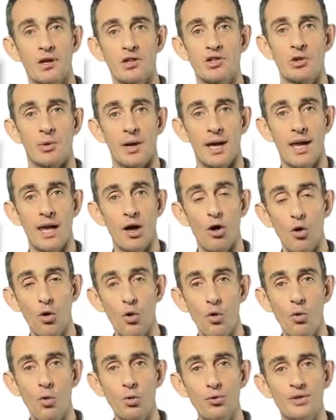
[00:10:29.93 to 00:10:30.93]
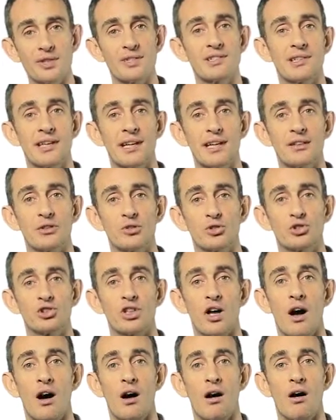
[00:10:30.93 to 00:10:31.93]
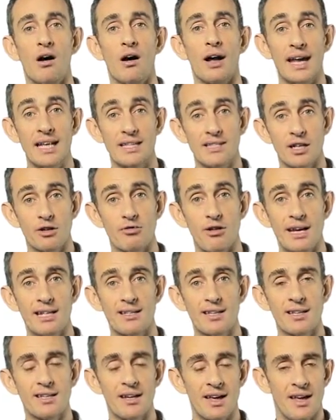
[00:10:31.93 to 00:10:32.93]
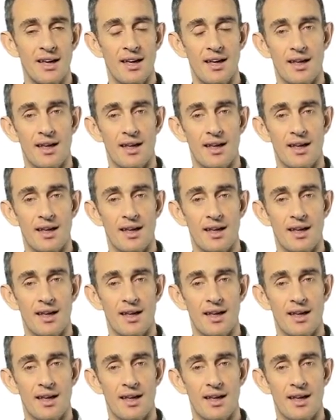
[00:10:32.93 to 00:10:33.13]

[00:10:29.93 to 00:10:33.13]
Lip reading: So here all the skills are integrated.